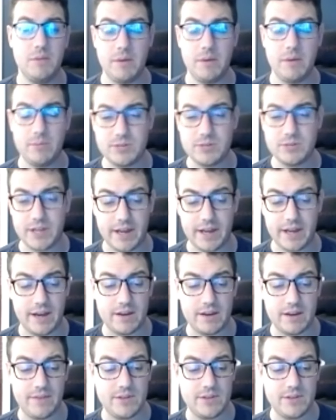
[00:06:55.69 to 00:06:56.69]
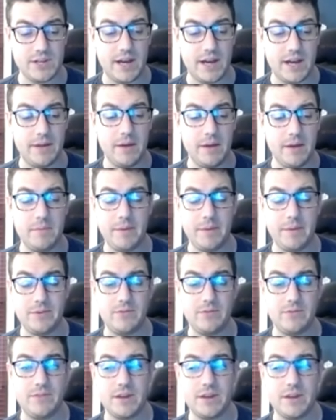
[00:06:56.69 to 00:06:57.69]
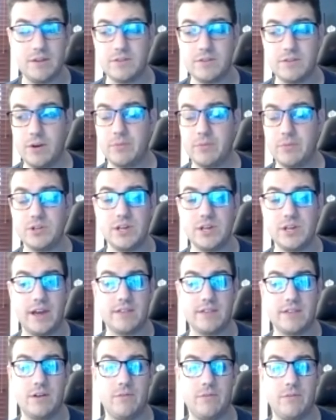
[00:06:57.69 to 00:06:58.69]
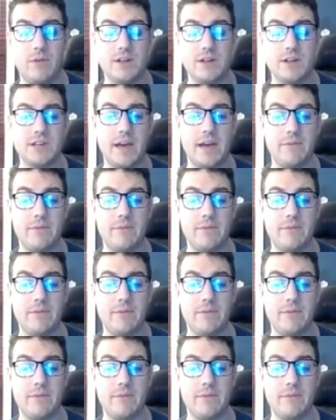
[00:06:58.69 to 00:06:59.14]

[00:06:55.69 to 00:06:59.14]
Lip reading: Maybe we'll check it out and give it a shot. Maybe do a video. So I appreciate you guys all for watching.